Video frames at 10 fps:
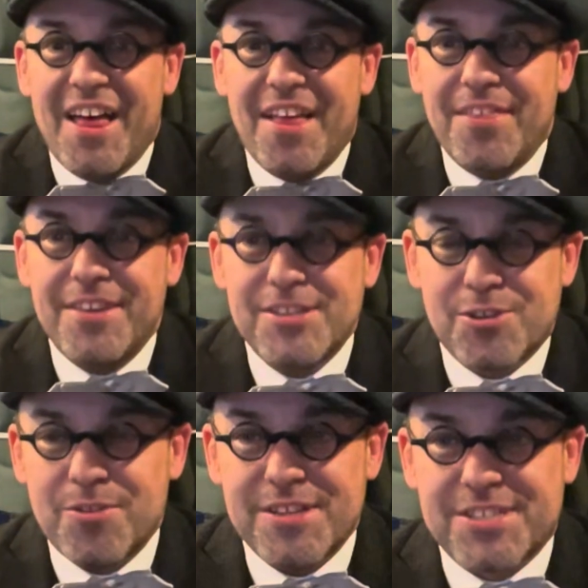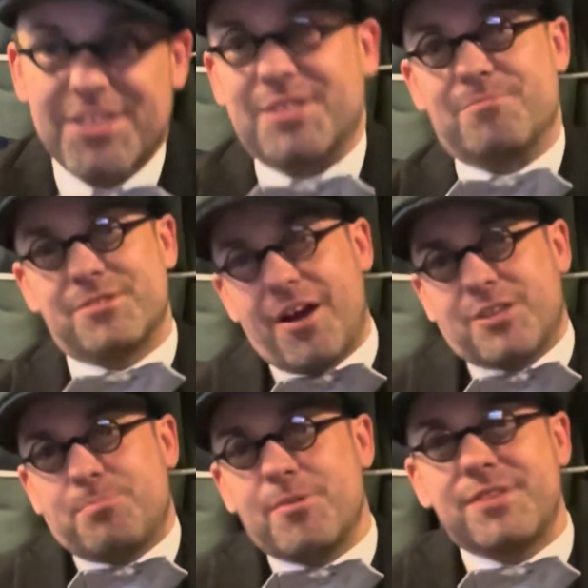These criticisms, I
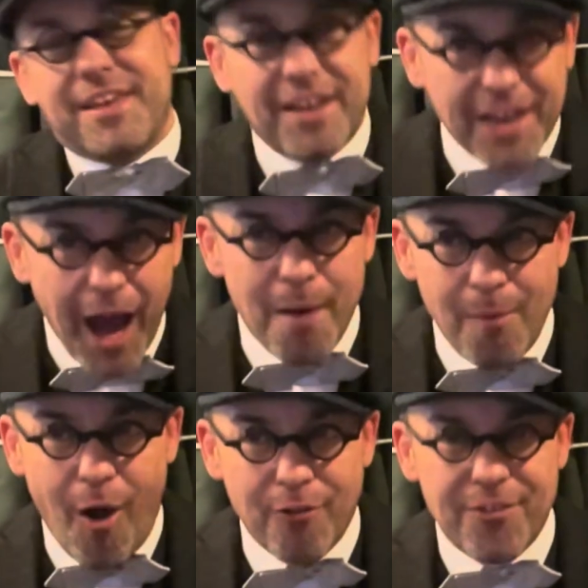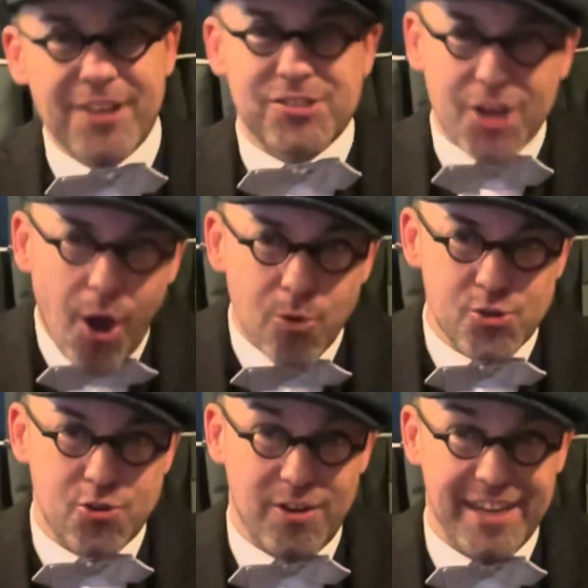suppose they can come off as
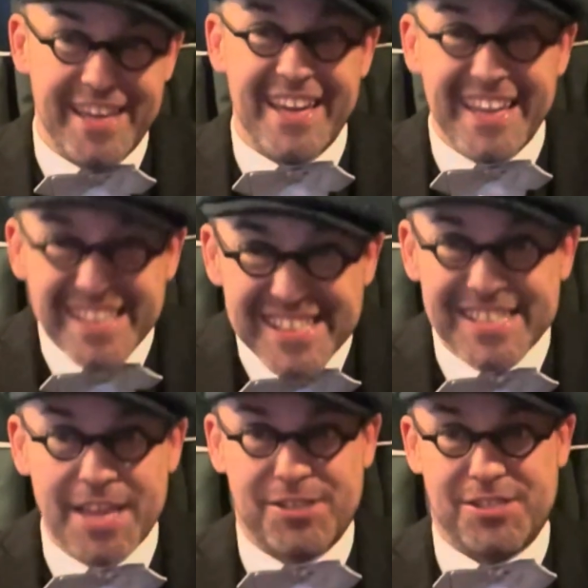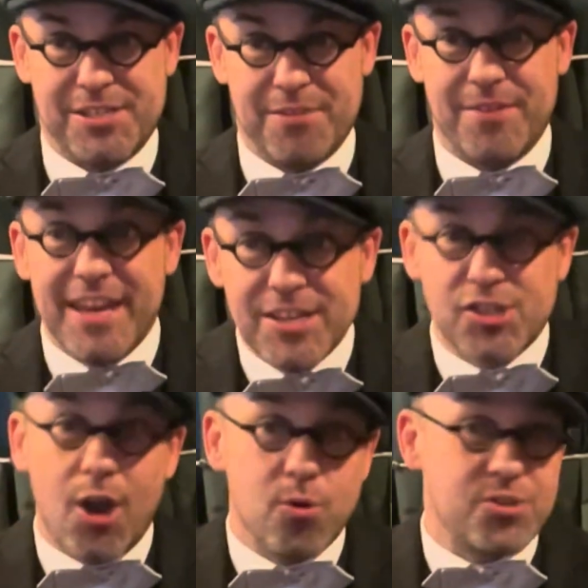culturally insensitive. Each
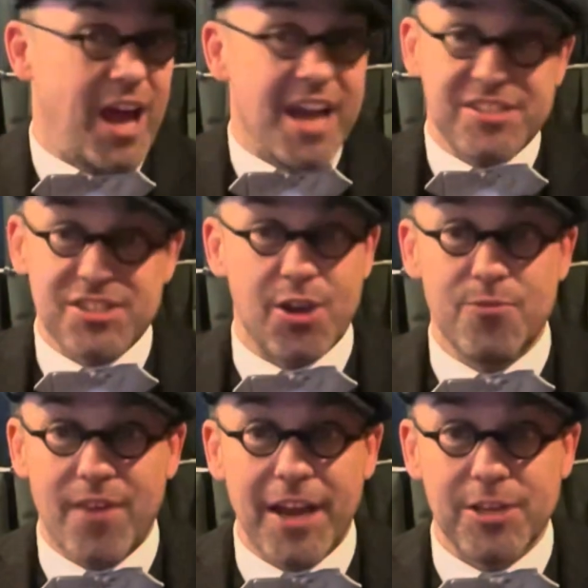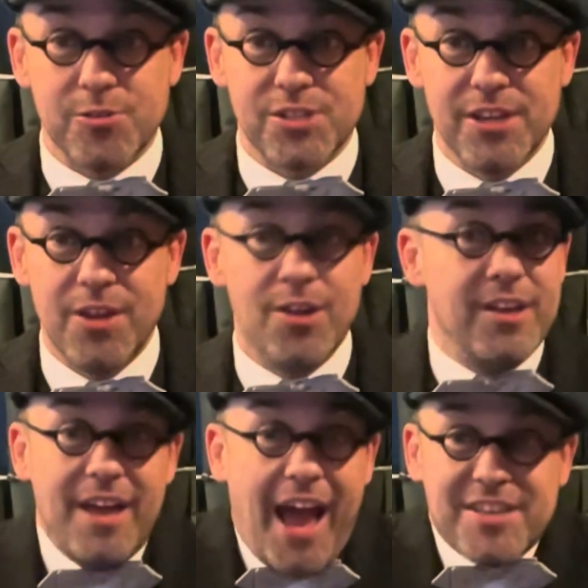culture has its own values,
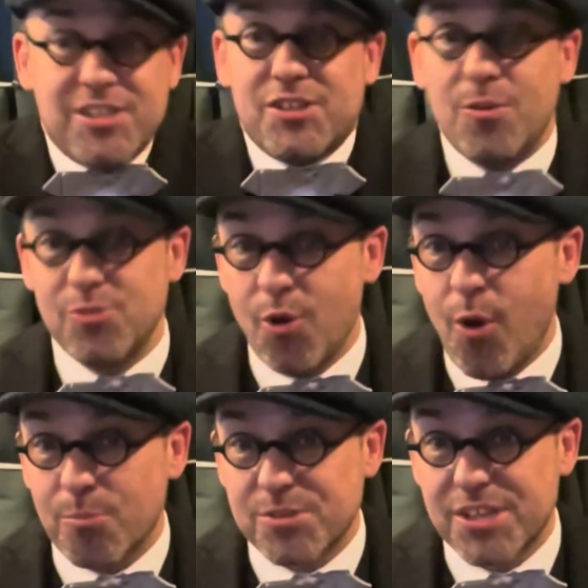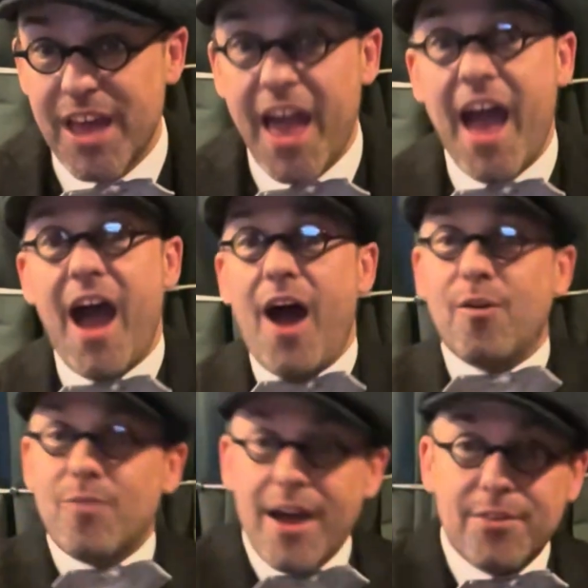has its own norms
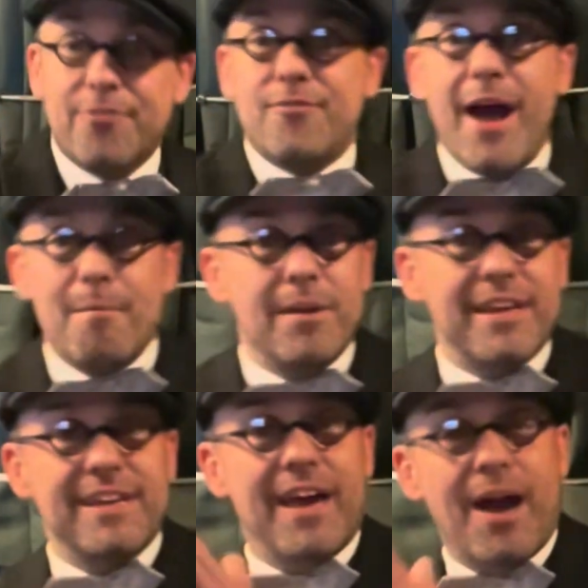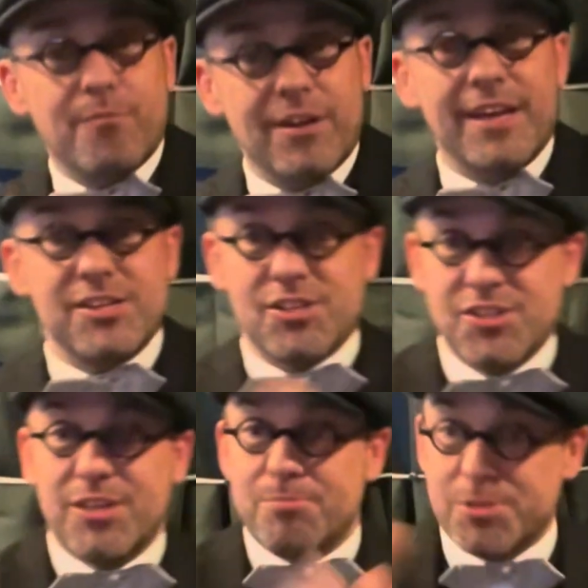around the family and
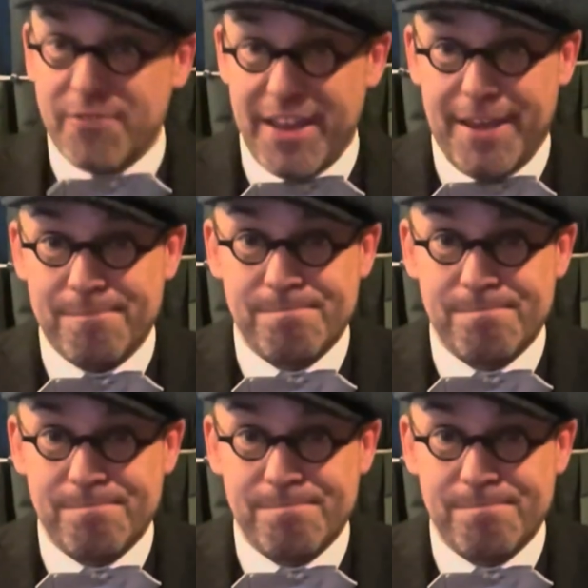relationship sphere.